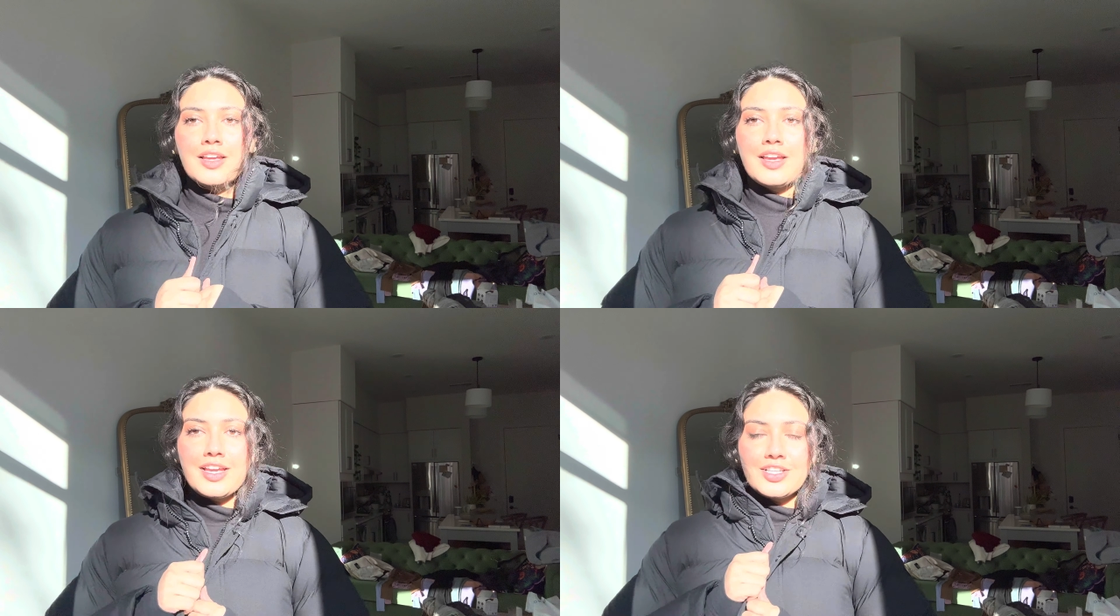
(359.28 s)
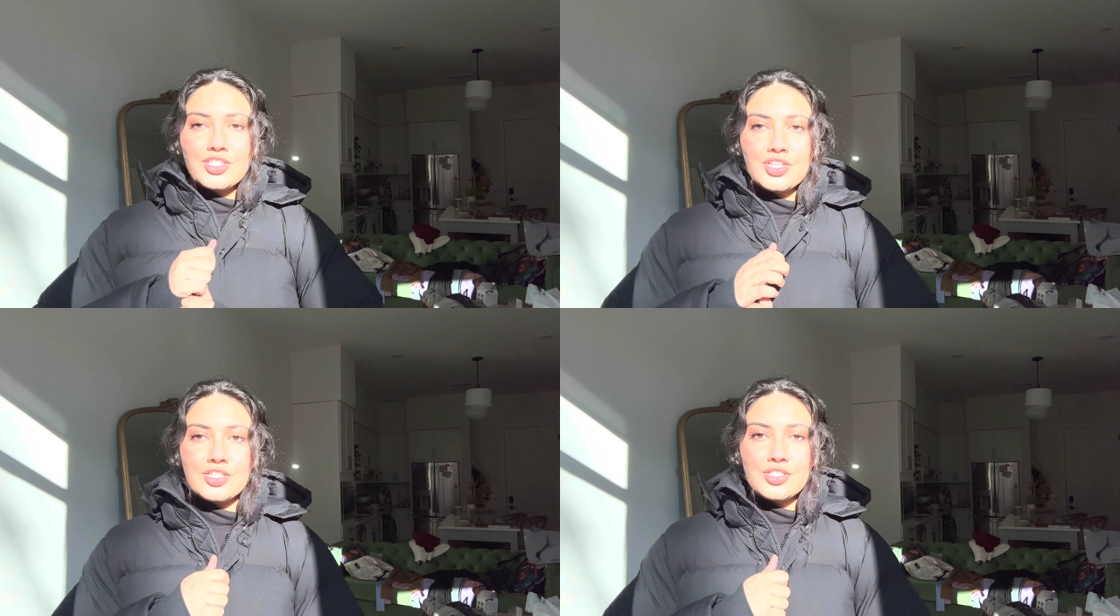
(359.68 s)

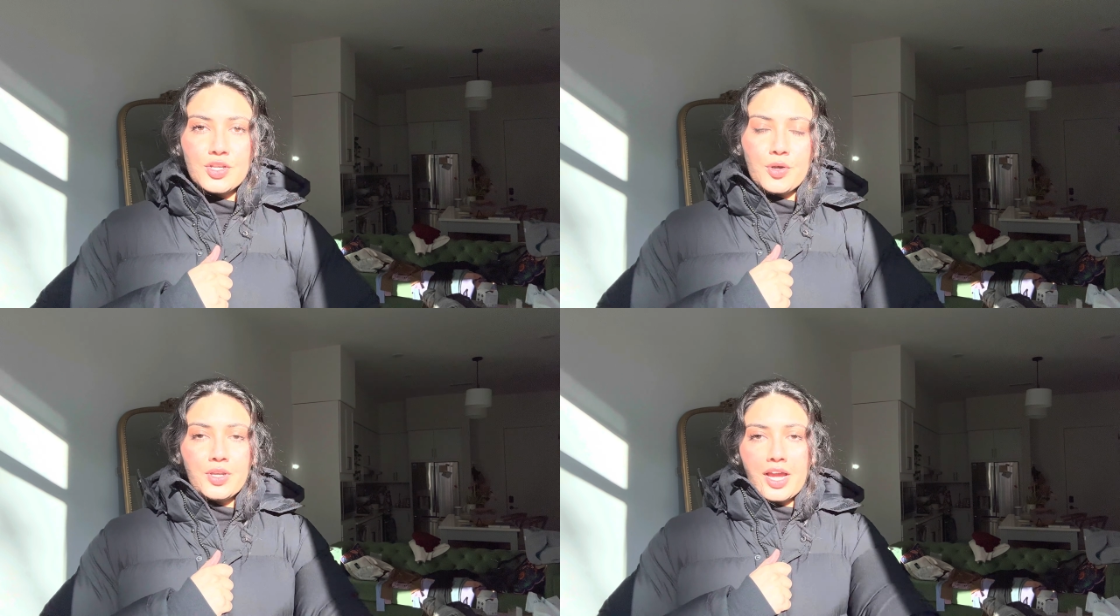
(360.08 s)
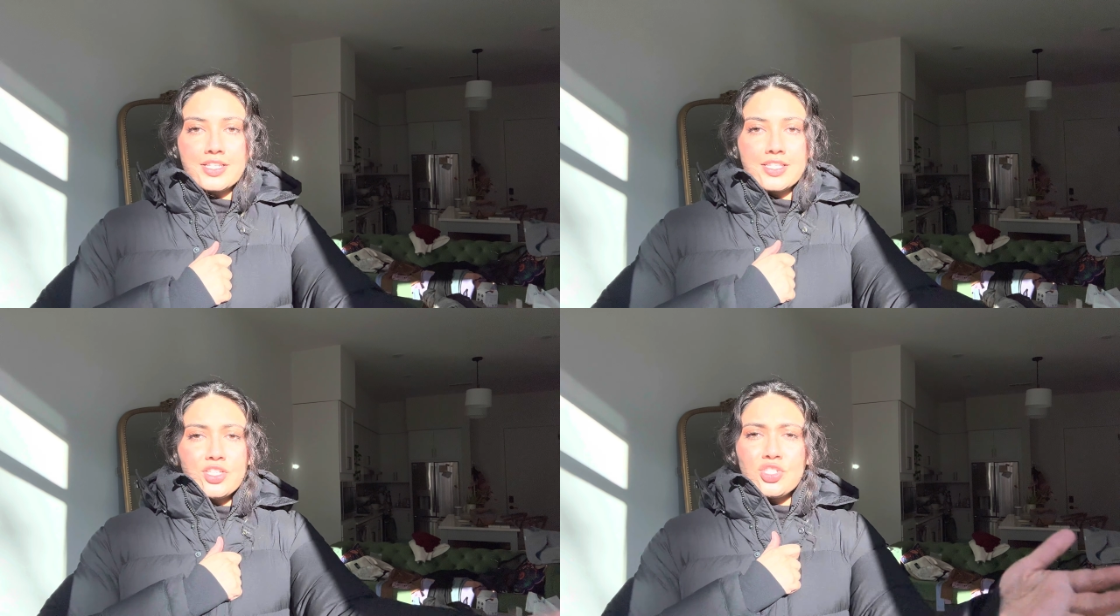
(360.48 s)
It's just so
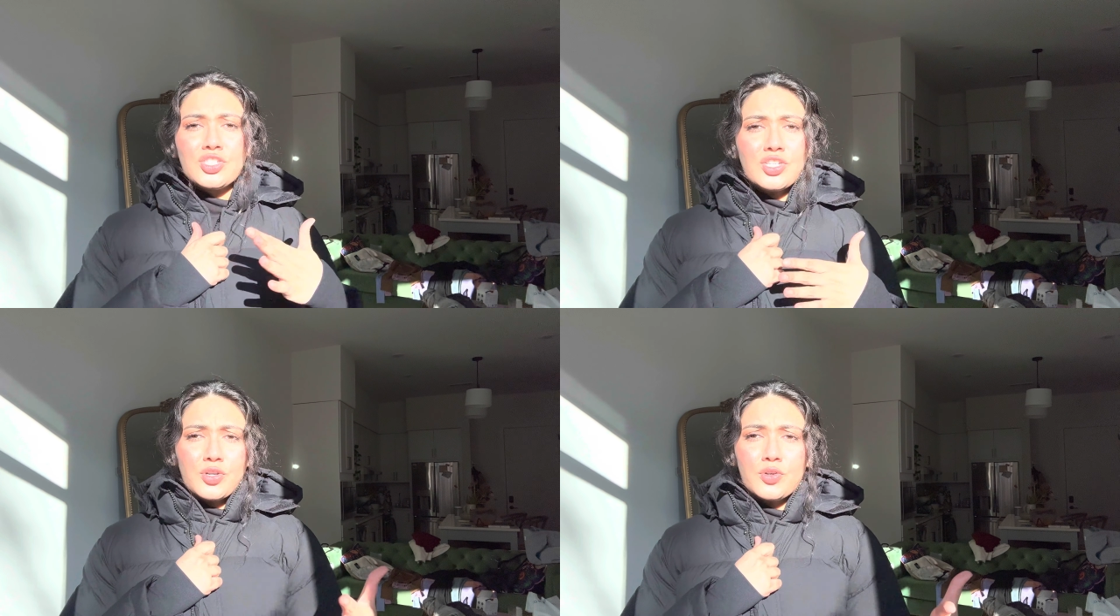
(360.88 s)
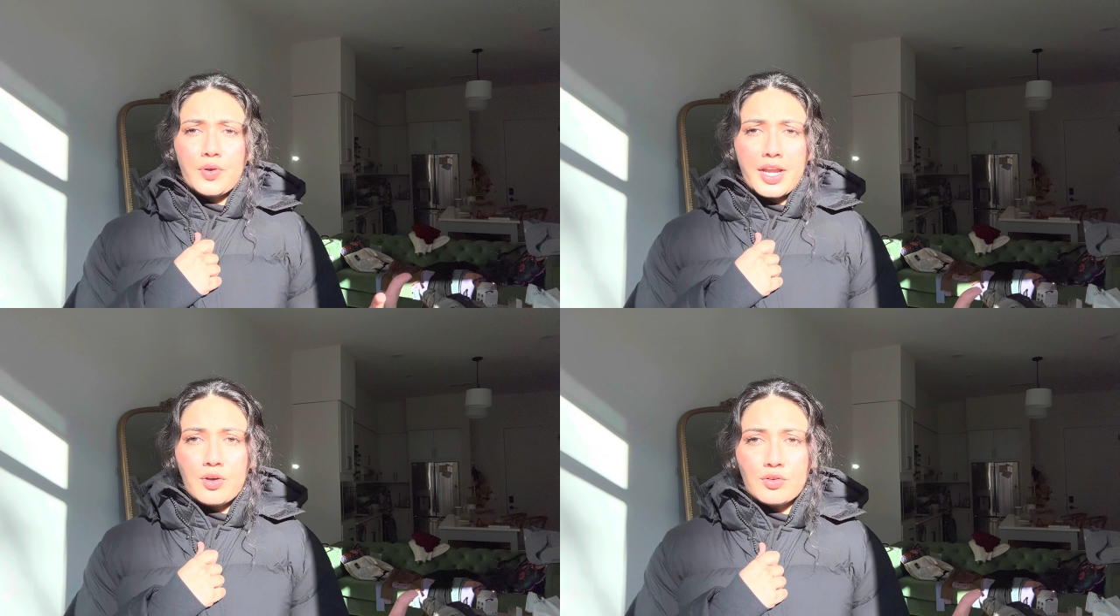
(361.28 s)
nice. It's just a
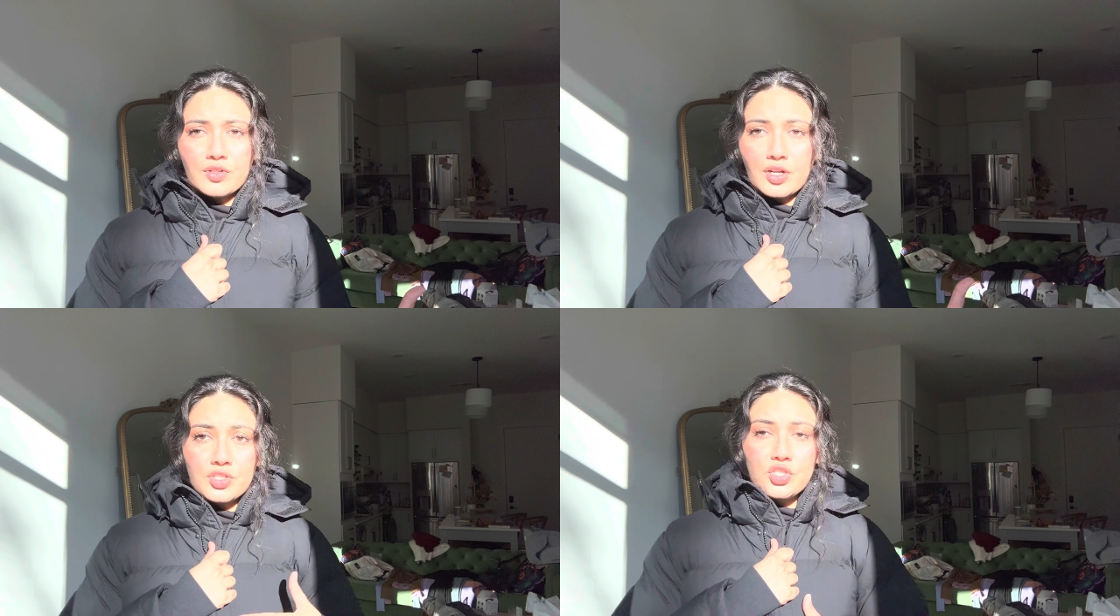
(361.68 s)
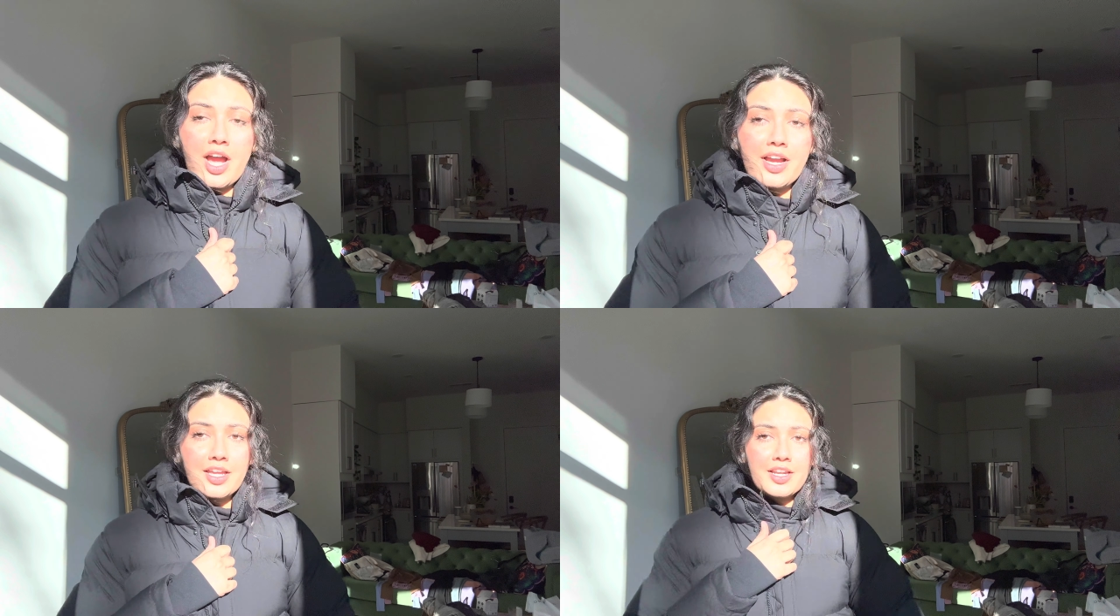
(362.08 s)
great overall
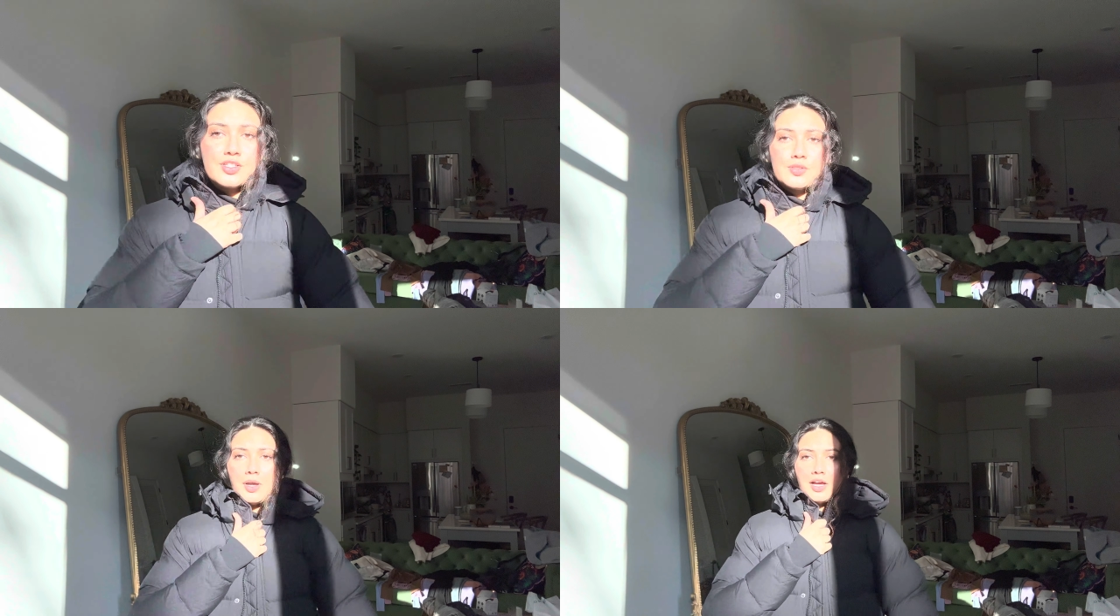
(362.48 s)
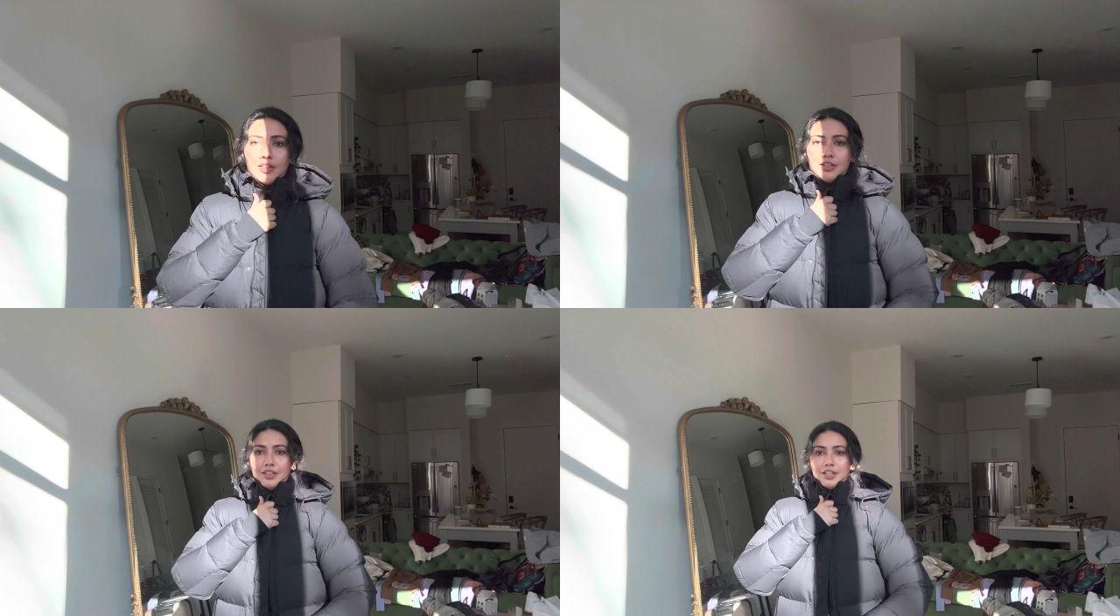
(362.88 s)
jacket as well.